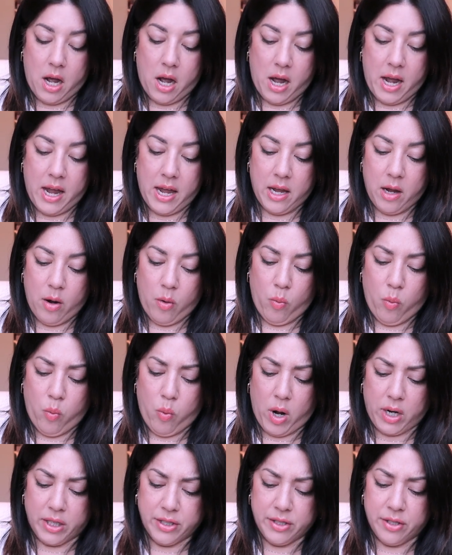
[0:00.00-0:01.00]
I
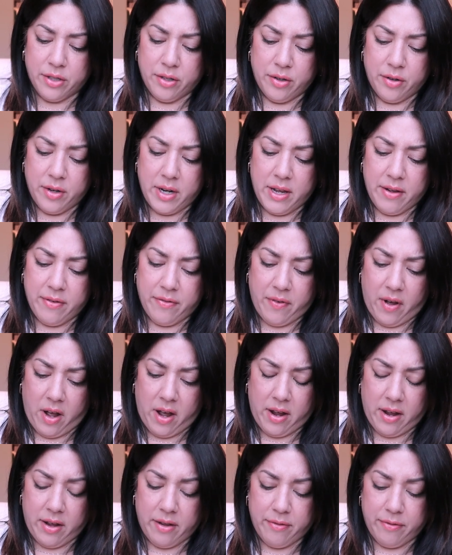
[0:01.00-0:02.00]
wonder if
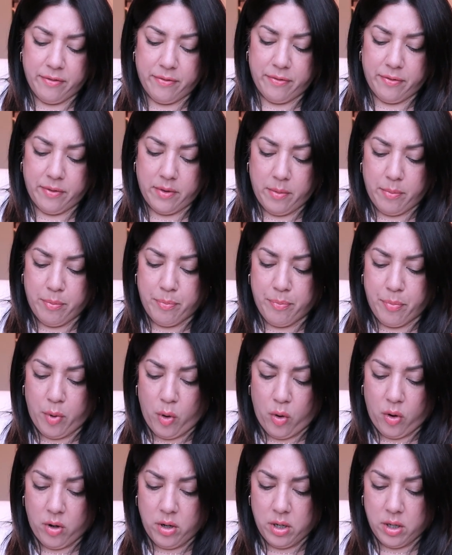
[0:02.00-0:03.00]
I've
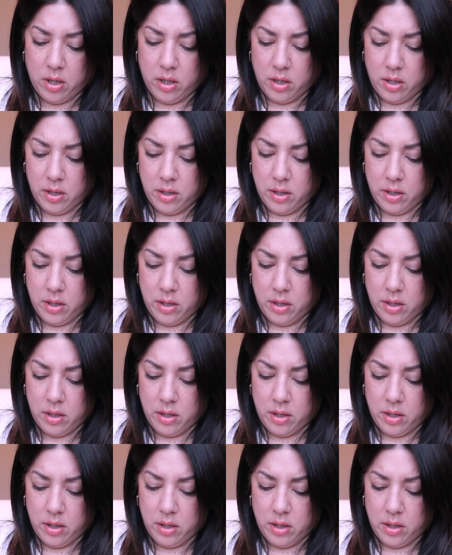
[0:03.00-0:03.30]
bought